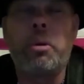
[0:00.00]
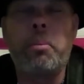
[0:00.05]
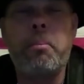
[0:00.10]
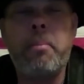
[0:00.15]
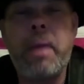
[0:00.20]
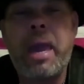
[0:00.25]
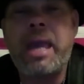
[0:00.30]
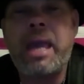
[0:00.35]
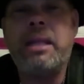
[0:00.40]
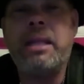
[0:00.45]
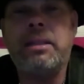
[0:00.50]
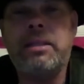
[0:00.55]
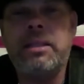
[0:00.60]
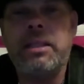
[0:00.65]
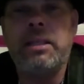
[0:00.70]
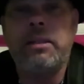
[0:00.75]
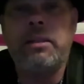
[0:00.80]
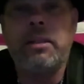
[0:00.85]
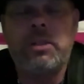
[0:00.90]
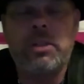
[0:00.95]
main
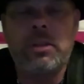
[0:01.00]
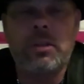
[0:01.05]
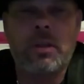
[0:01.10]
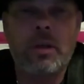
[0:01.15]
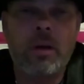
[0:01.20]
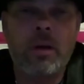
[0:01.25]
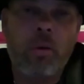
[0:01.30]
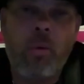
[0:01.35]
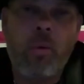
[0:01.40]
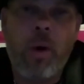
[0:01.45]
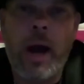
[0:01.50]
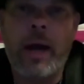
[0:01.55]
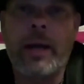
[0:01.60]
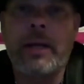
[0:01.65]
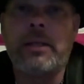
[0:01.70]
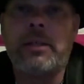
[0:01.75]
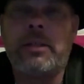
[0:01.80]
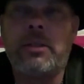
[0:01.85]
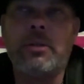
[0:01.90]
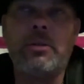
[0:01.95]
thing that you're gonna want
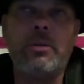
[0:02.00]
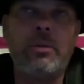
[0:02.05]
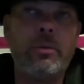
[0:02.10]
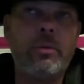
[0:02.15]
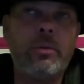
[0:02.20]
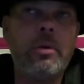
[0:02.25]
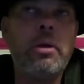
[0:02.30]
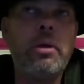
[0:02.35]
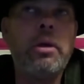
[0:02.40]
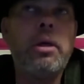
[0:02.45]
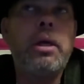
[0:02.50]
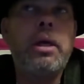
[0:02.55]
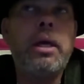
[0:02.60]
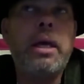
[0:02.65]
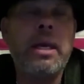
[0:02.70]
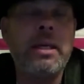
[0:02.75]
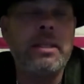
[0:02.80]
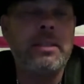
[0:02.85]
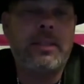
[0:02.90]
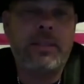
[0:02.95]
to do
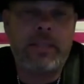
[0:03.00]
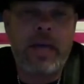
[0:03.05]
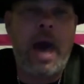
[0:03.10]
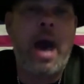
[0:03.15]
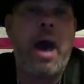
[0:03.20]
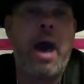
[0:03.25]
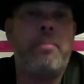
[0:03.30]
is top.